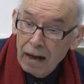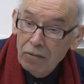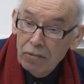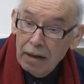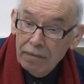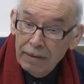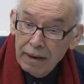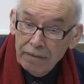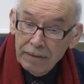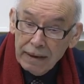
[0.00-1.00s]
Although
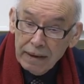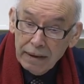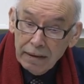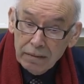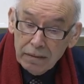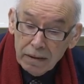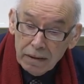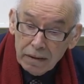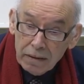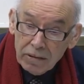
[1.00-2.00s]
African, you know,
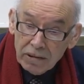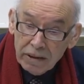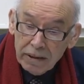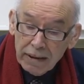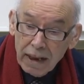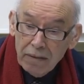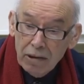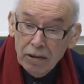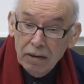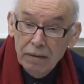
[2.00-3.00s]
countries have a
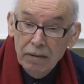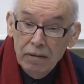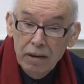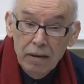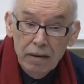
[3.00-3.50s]
lot of, you know,